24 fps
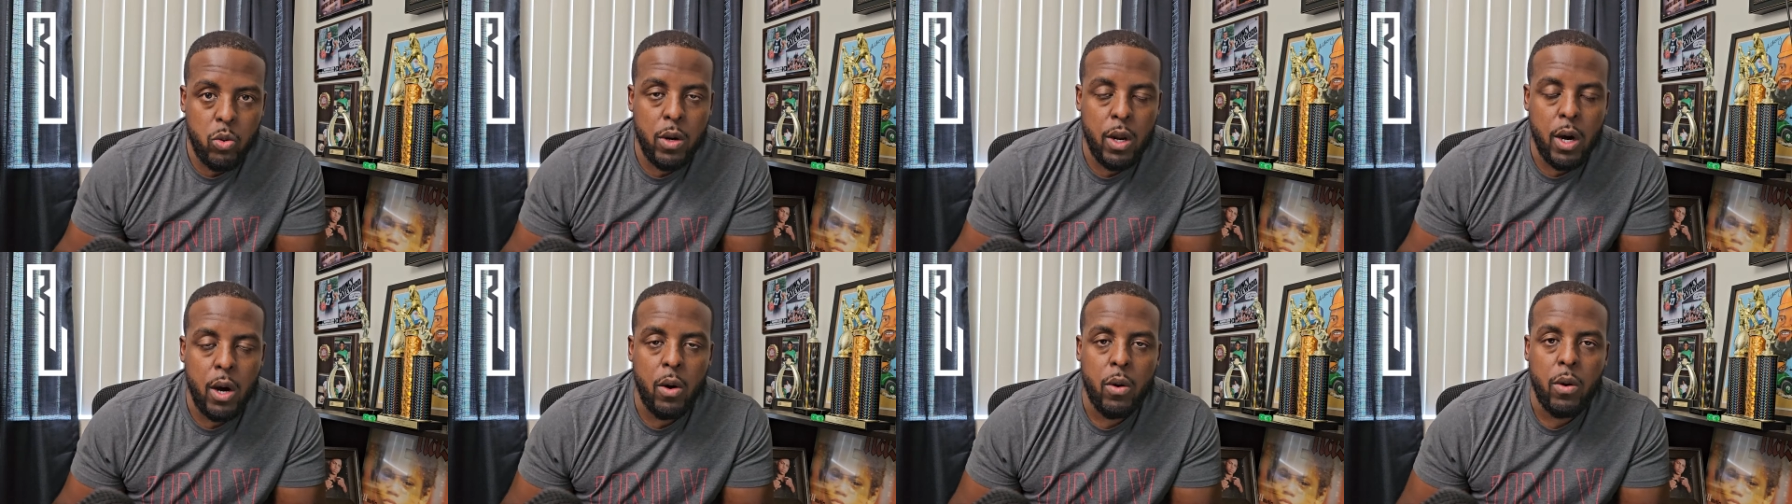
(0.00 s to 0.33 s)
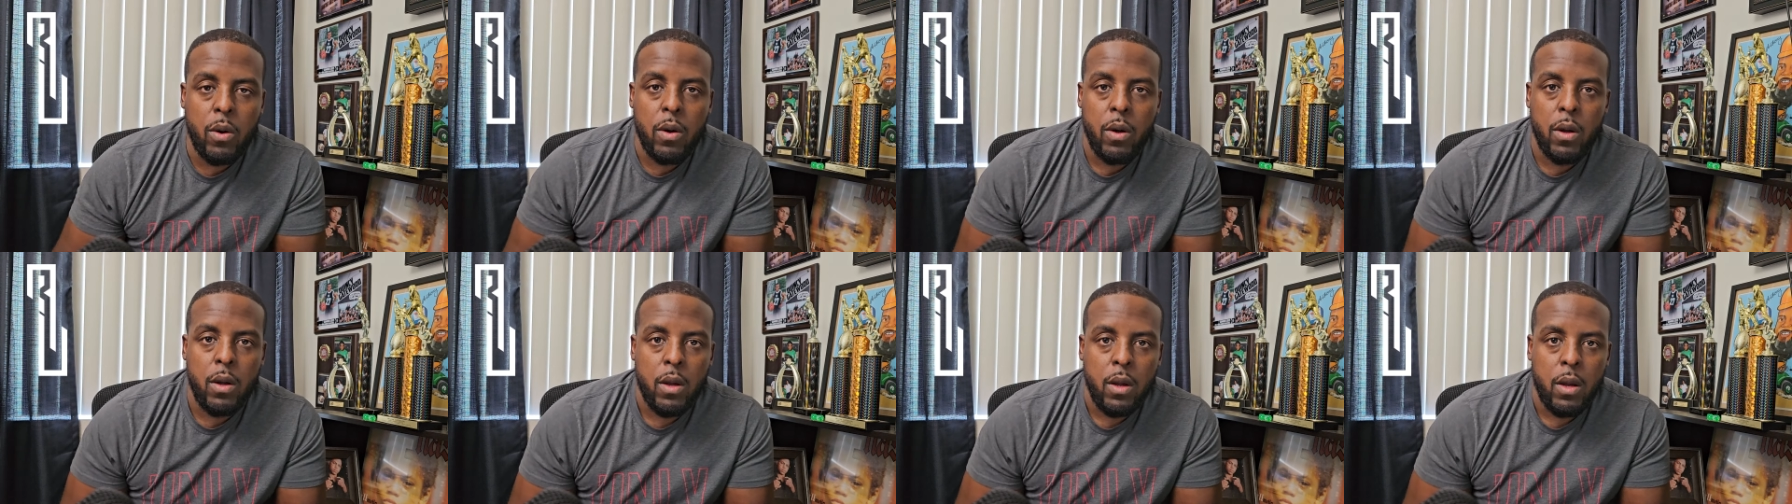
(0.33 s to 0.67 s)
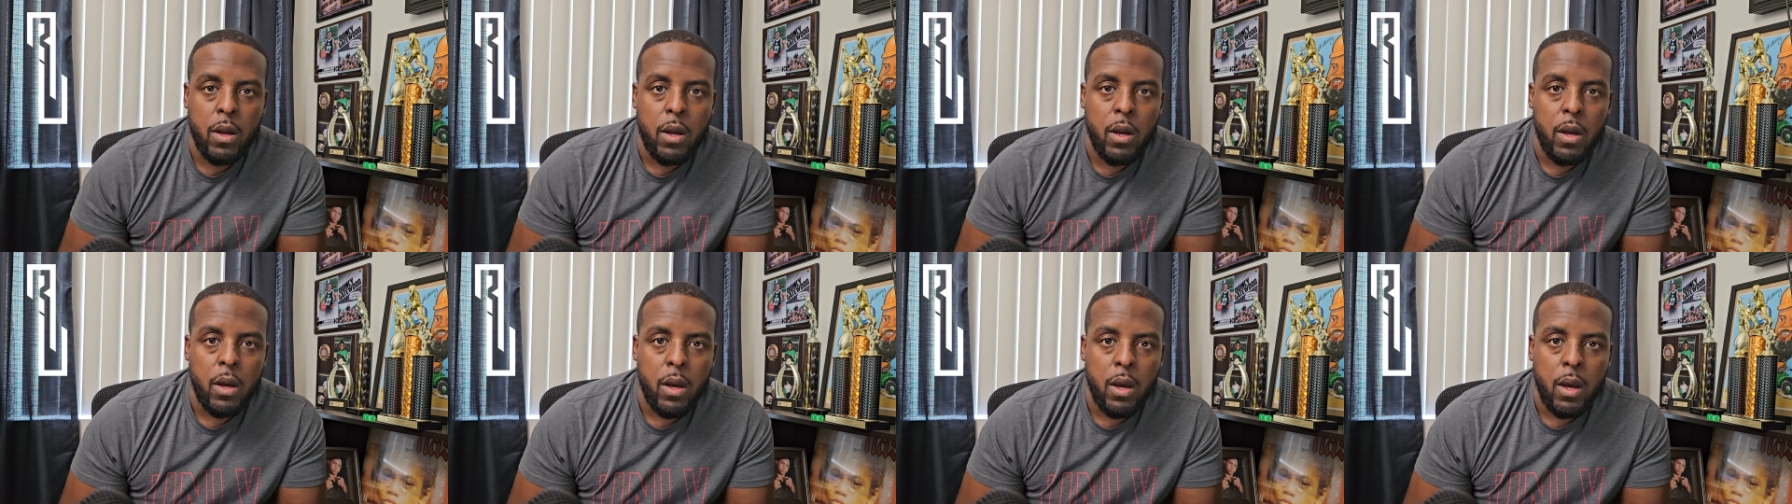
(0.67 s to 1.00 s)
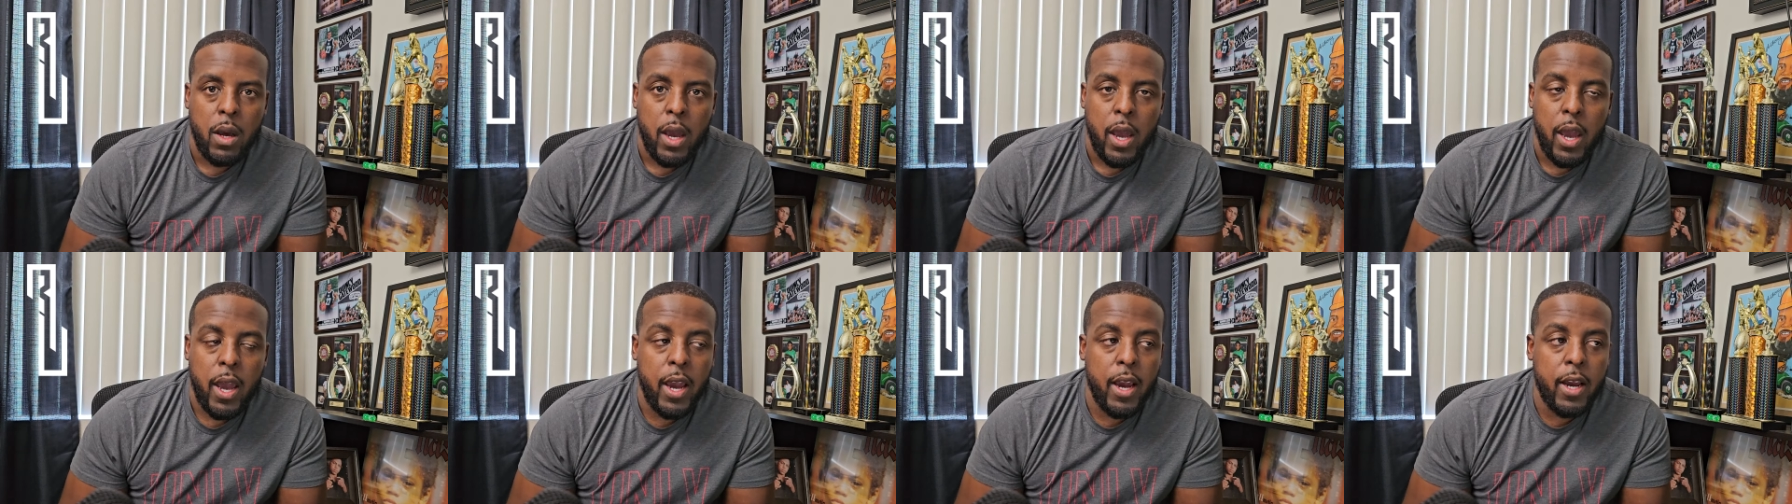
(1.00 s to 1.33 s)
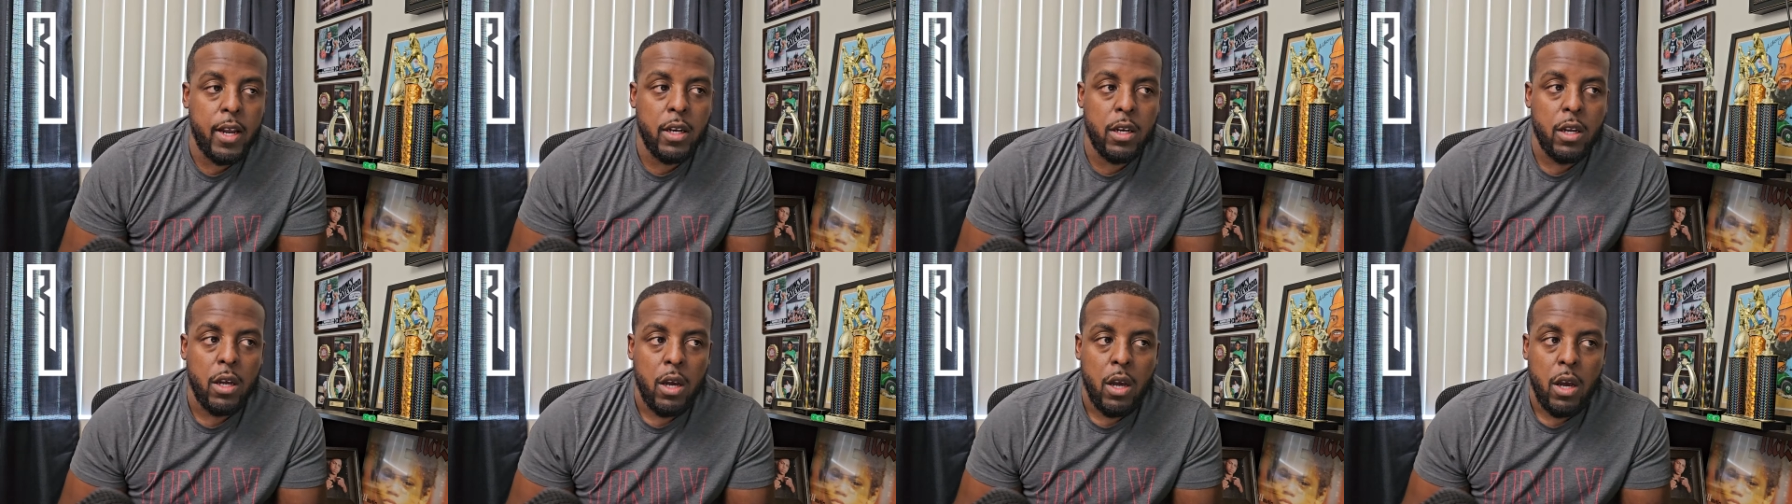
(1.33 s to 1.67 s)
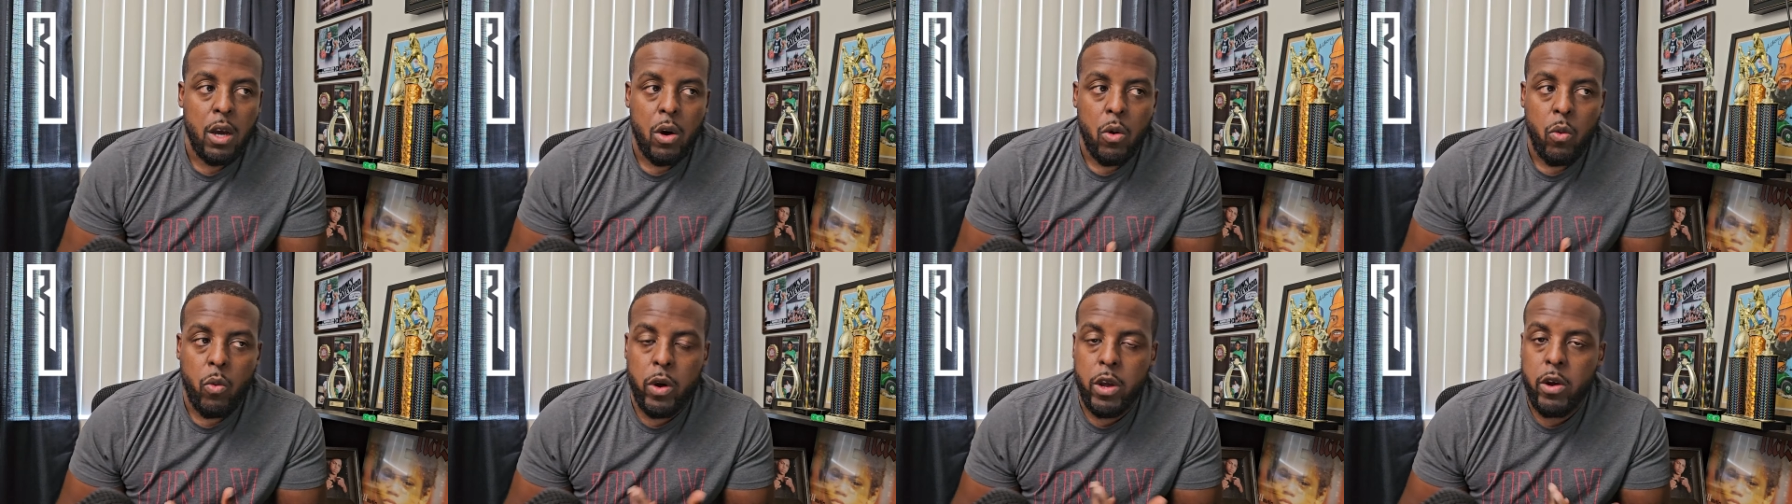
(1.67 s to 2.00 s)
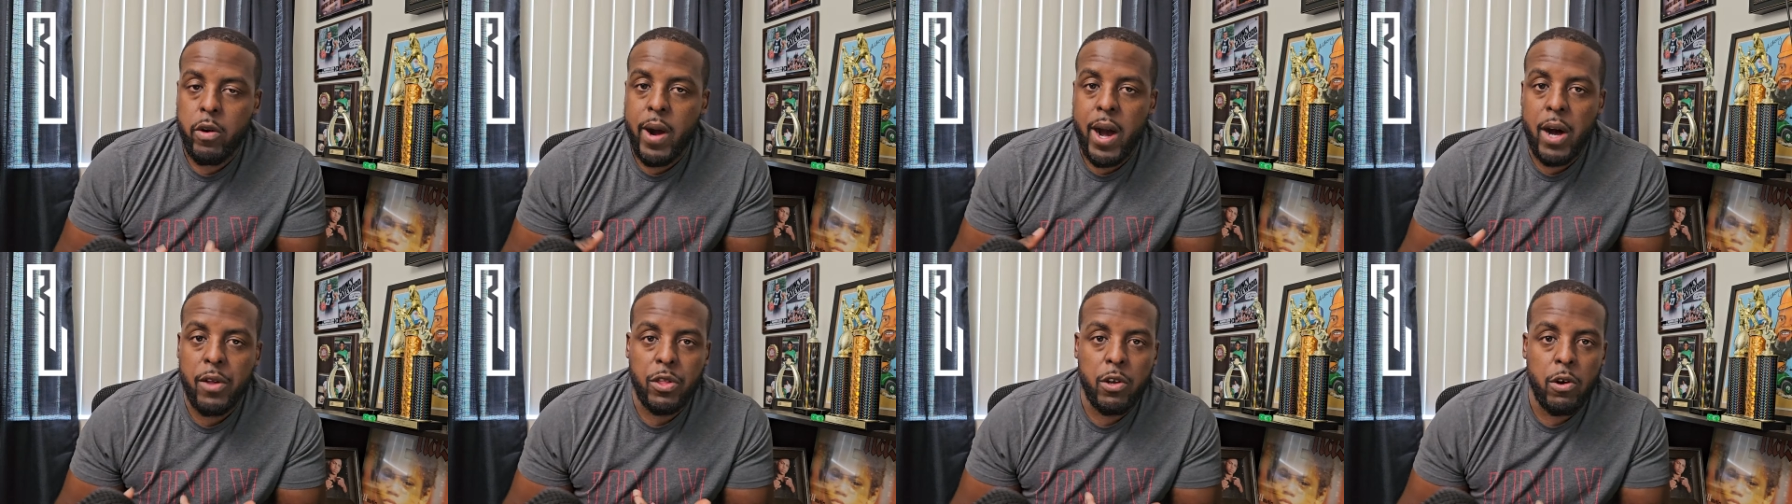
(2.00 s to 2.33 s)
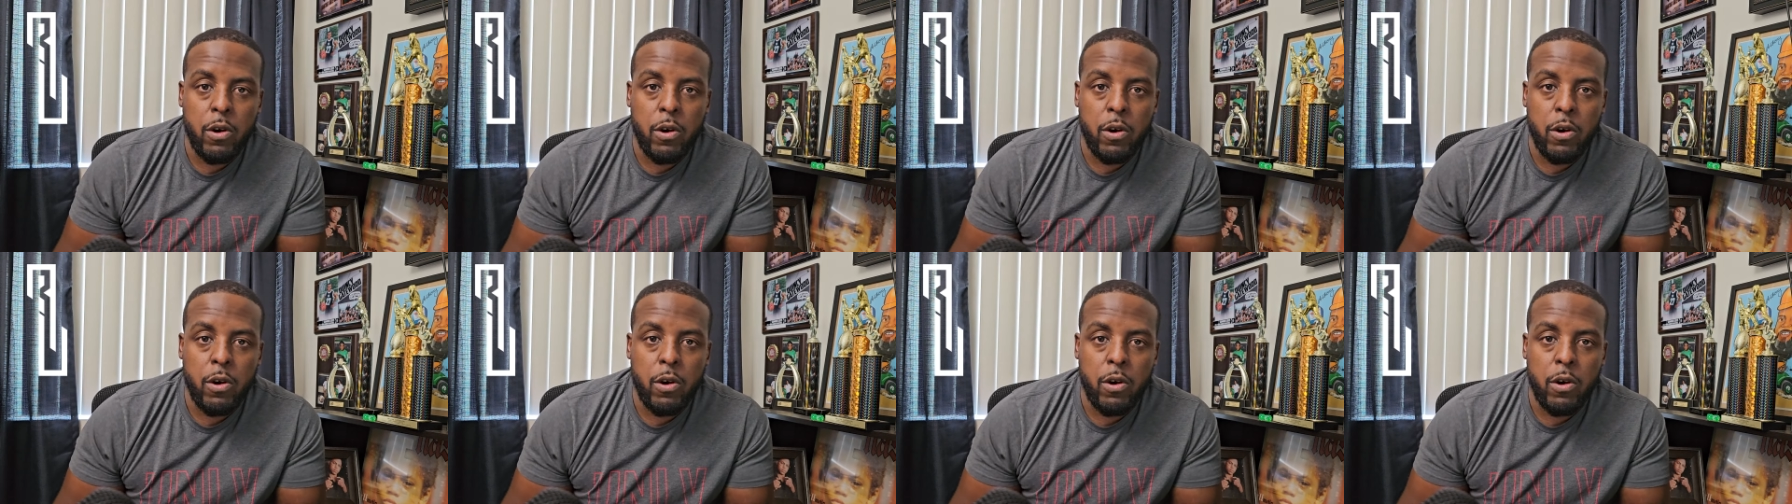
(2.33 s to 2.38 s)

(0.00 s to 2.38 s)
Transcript: know. And when you're out